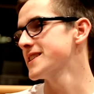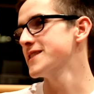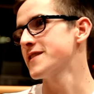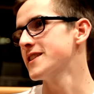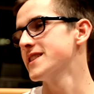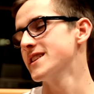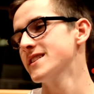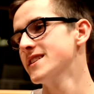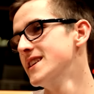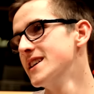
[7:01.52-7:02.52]
if not,
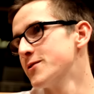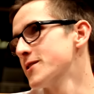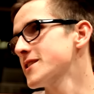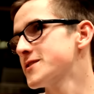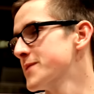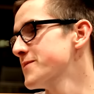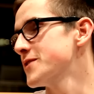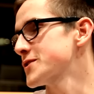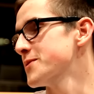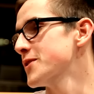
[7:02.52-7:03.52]
then good luck to them
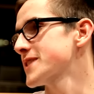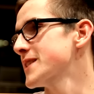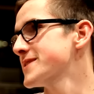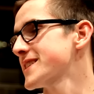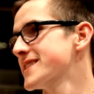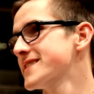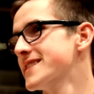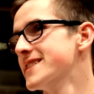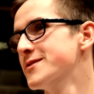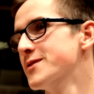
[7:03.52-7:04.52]
for tomorrow games against
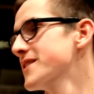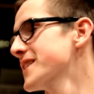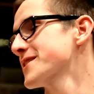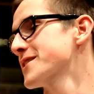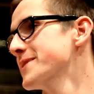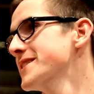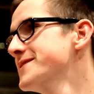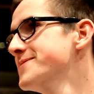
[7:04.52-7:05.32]
whoever they're gonna meet.